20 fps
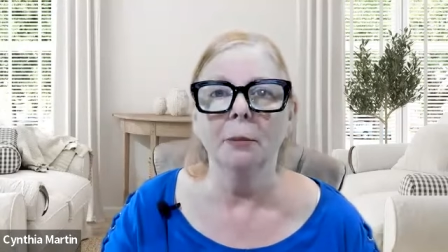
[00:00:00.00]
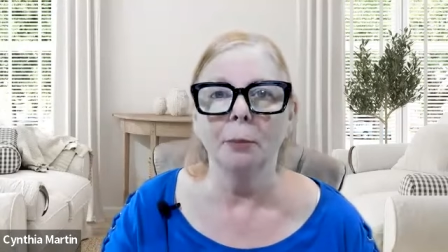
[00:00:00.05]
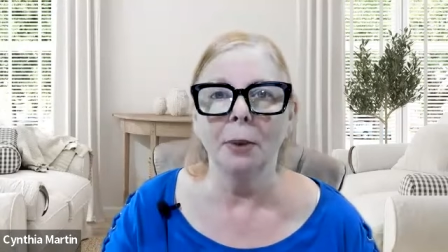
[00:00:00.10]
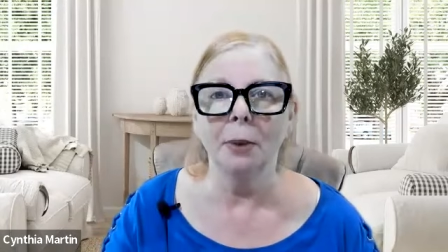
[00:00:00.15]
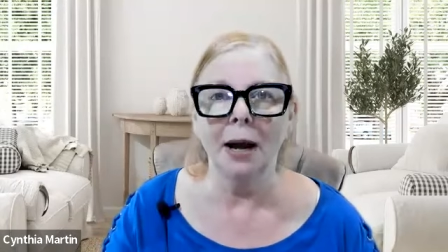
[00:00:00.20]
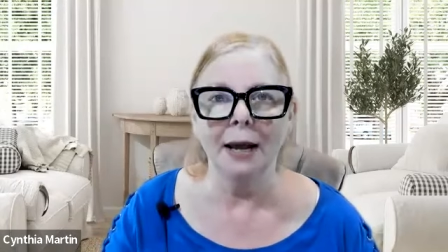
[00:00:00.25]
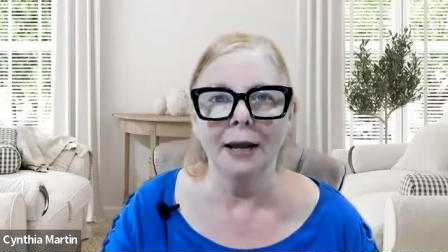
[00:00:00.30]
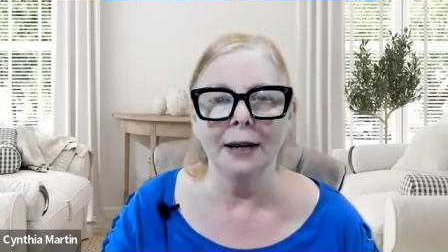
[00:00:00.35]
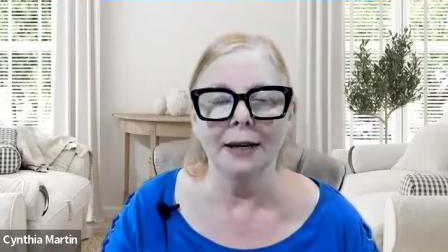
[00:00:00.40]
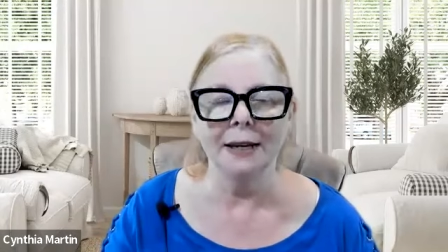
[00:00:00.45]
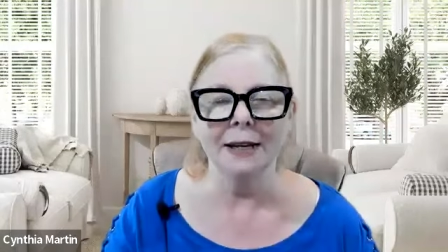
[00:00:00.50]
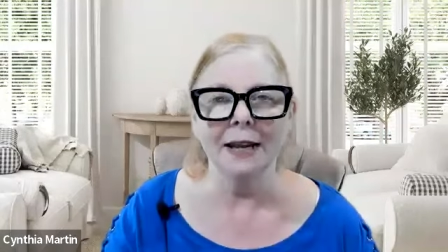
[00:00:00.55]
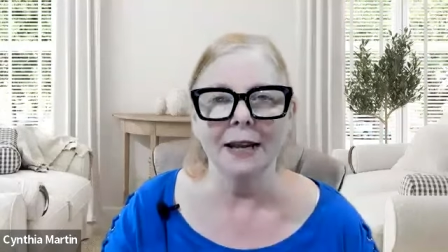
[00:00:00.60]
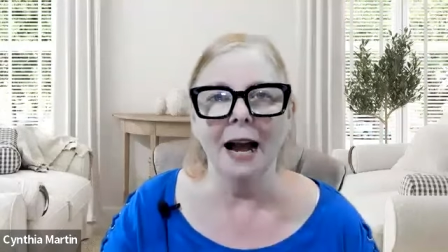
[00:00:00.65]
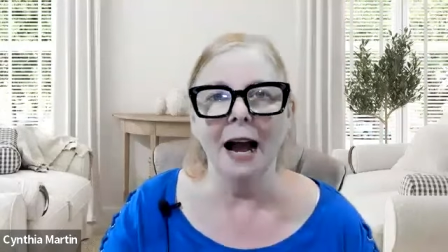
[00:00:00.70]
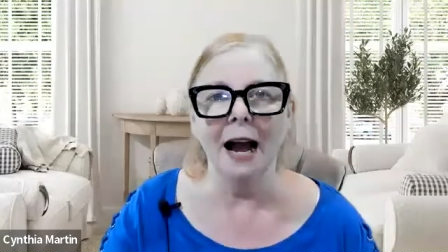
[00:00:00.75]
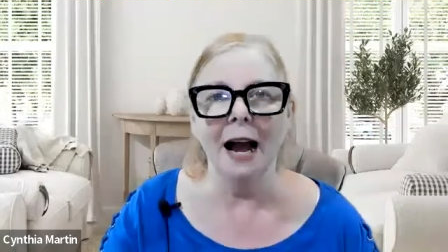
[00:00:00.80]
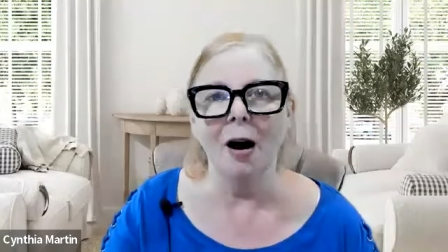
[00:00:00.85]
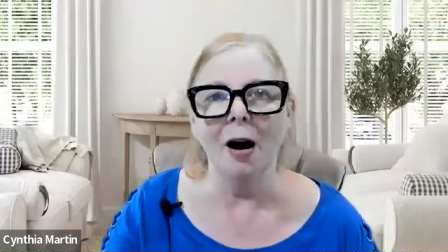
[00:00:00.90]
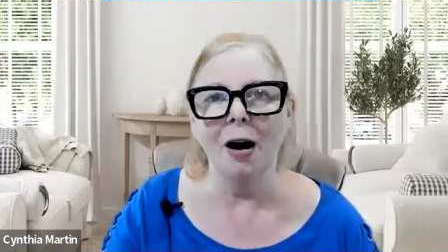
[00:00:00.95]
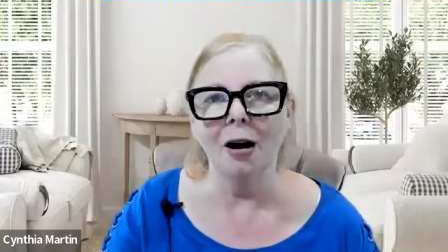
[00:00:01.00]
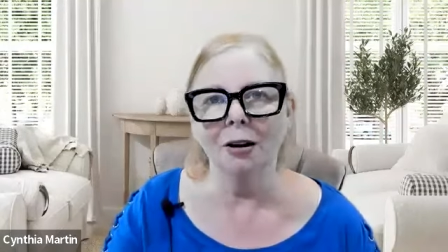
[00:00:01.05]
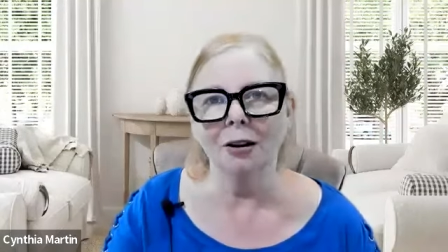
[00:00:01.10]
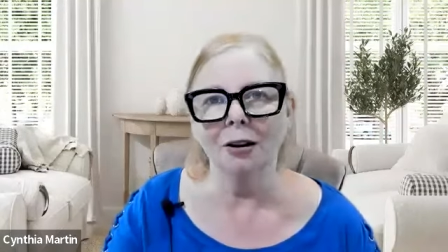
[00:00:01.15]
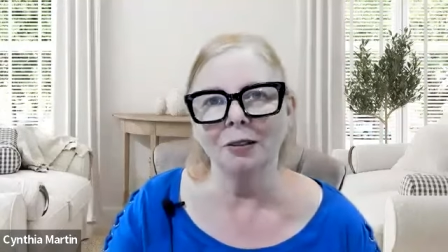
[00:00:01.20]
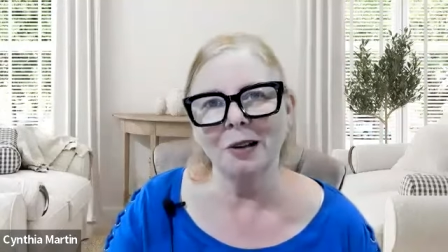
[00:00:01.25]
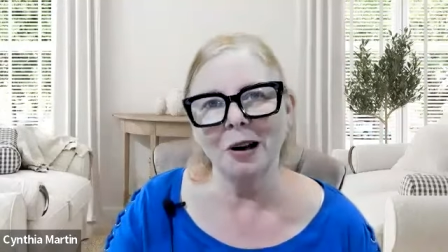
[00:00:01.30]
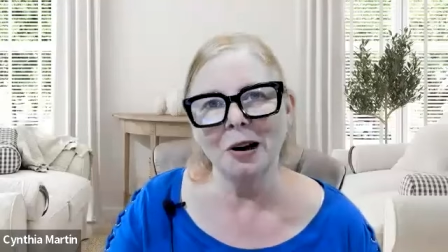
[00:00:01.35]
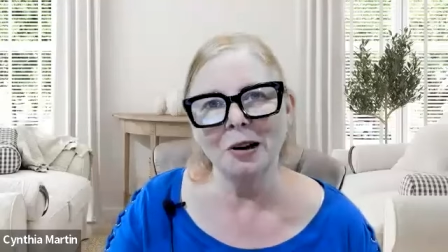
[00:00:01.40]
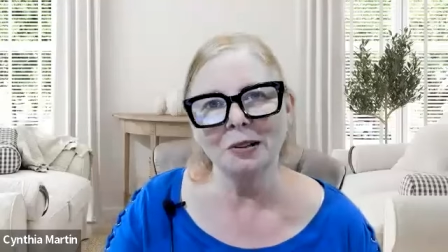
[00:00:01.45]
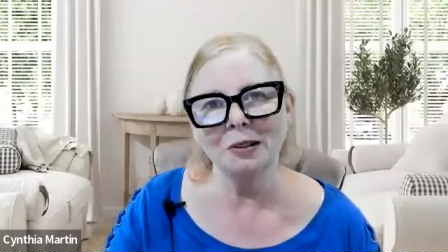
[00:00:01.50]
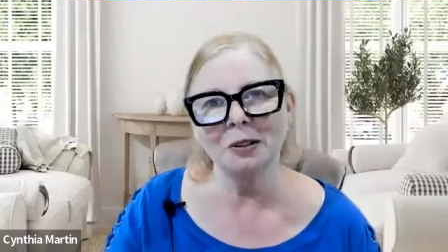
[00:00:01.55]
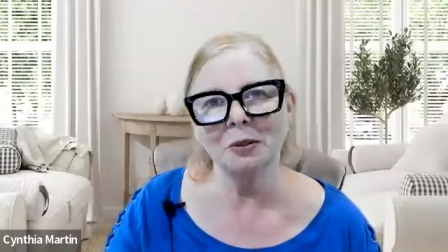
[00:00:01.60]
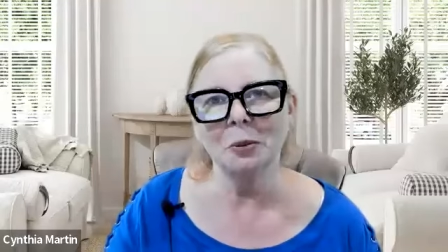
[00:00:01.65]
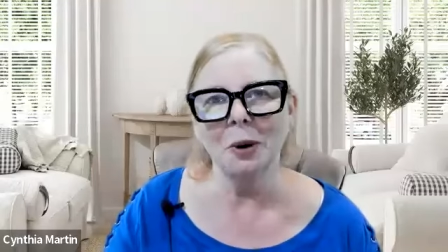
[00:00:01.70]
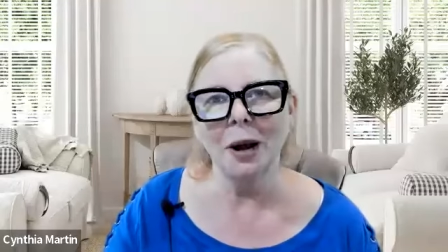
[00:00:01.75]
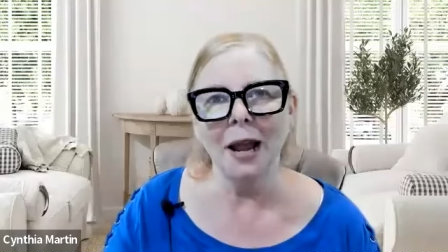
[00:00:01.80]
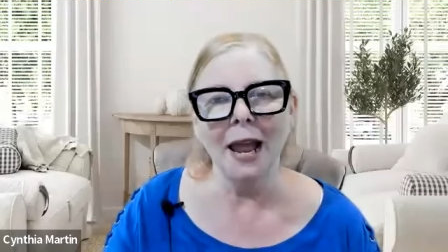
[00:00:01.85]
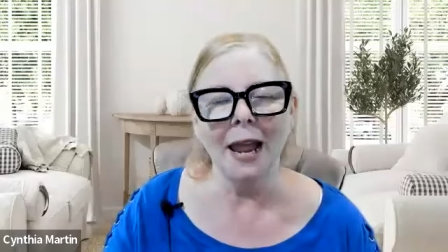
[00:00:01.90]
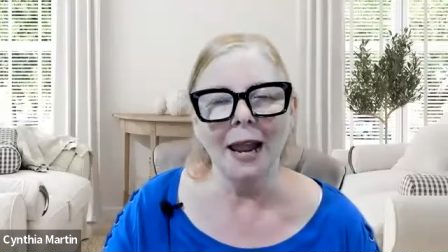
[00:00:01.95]
But all along the
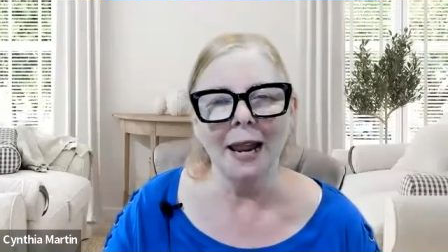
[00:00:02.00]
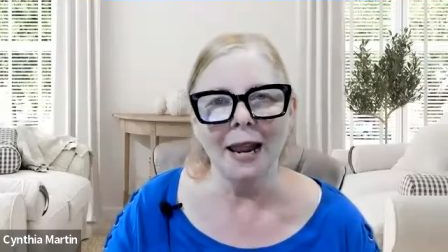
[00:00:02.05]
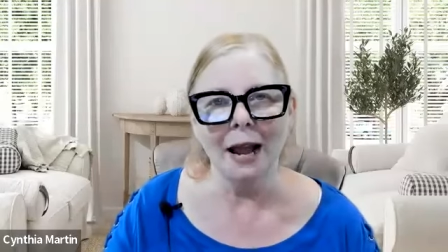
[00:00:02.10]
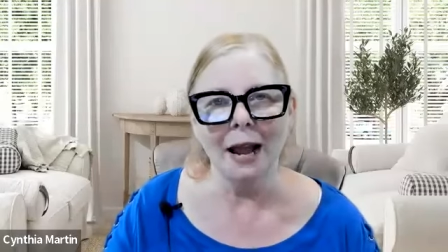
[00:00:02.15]
way,